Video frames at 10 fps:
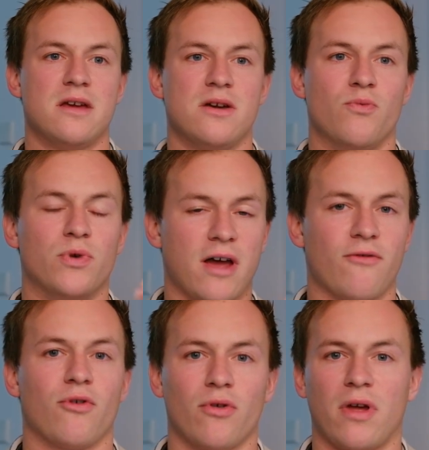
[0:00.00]

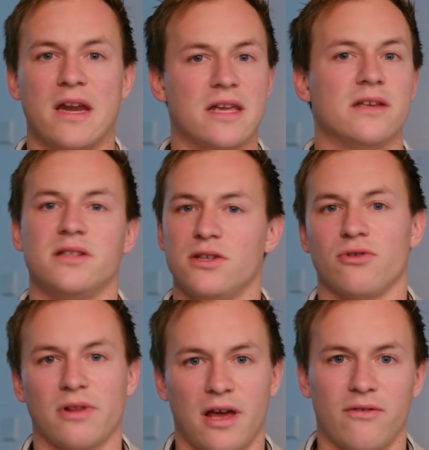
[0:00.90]
Whatever it is in your
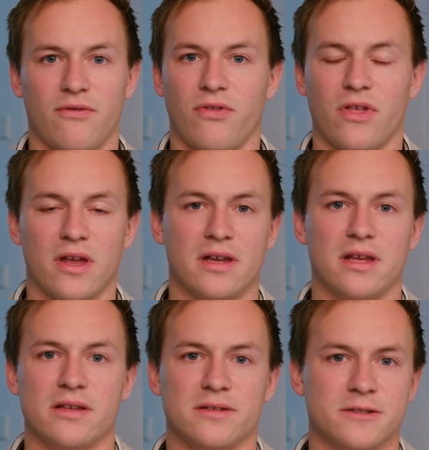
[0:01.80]
life that
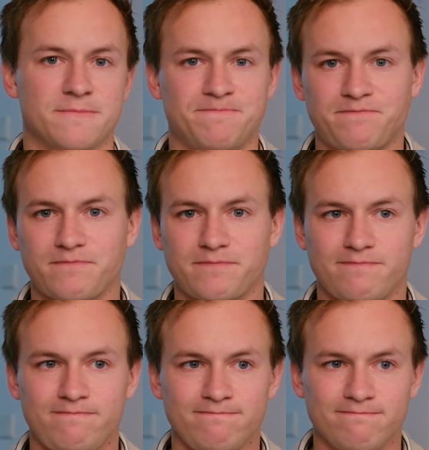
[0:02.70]
is
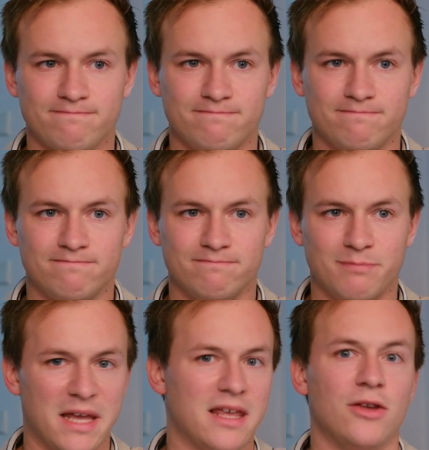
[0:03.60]

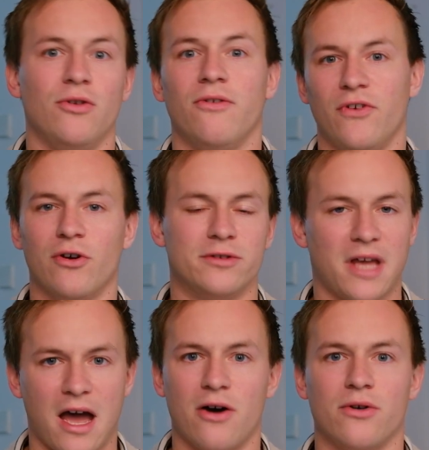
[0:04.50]
making you feel
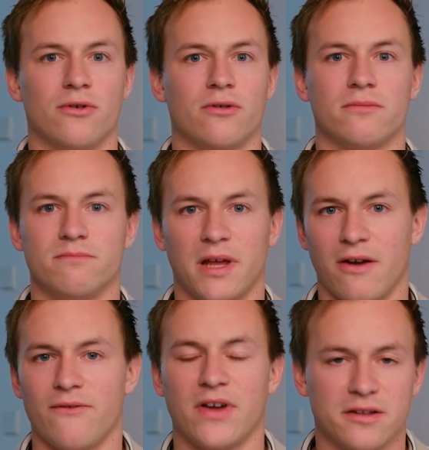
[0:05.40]
down or like a
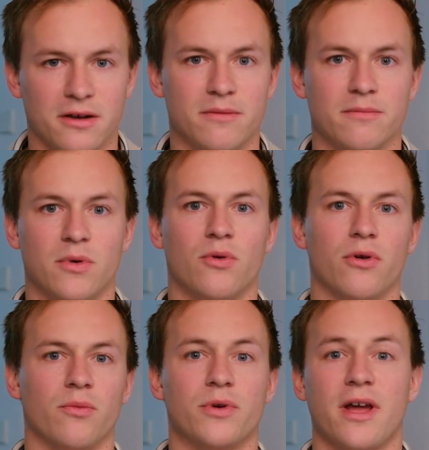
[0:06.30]
victim or
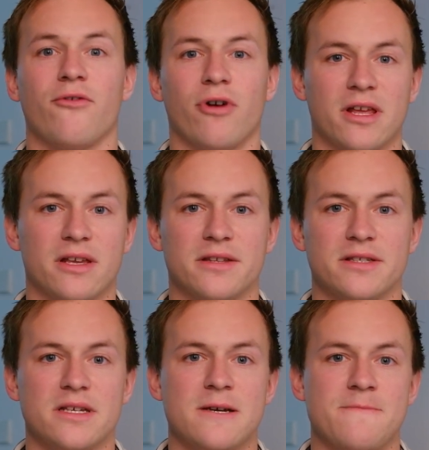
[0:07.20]
whatever it is,
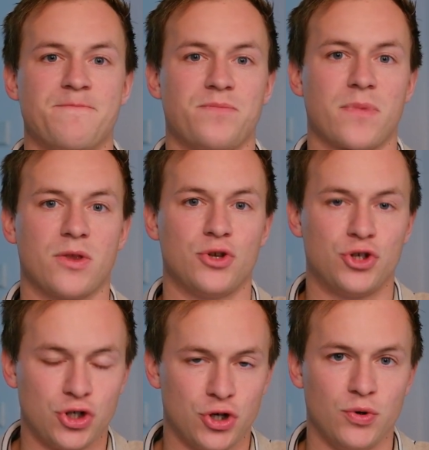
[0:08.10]

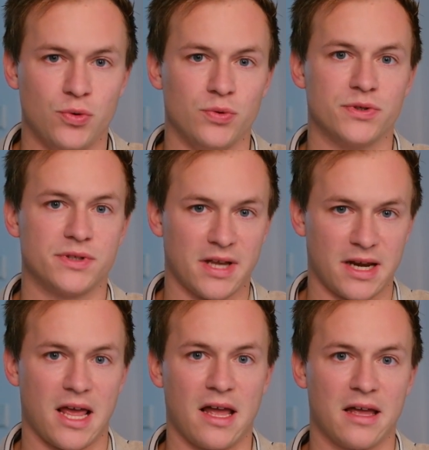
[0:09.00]
choose
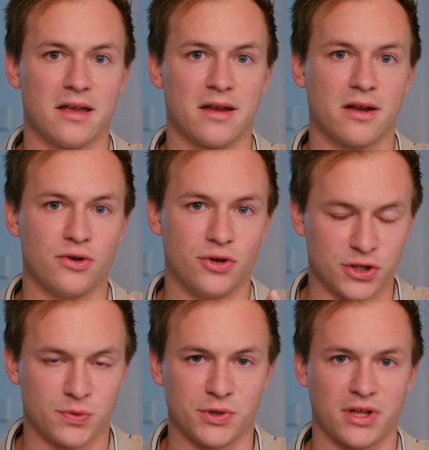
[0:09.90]
today to
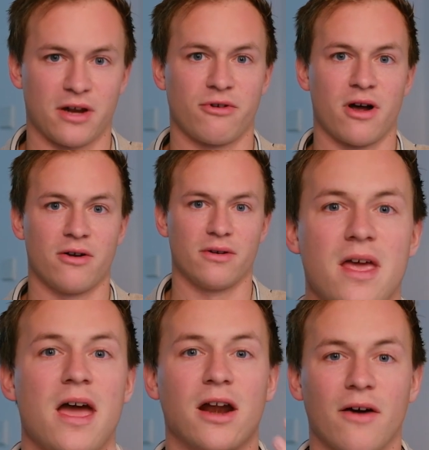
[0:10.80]
switch that around.
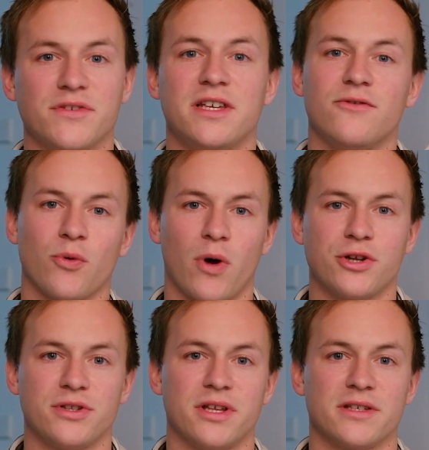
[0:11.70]
And obviously if you're
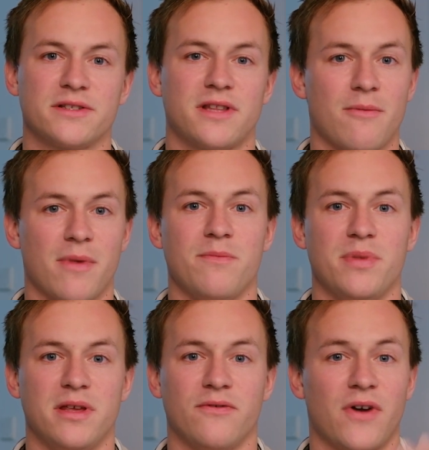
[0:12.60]
watching this, that might
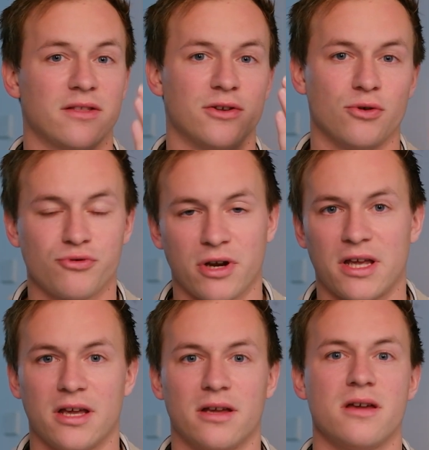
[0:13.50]
be the fact that you're
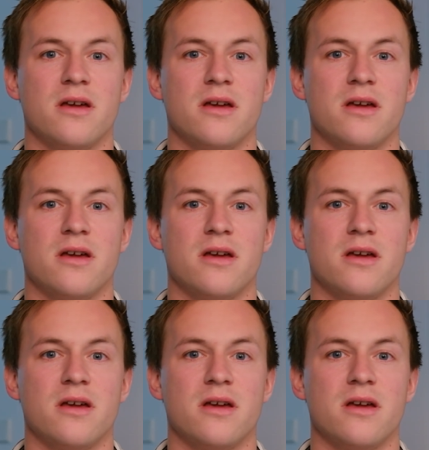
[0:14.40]
drinking,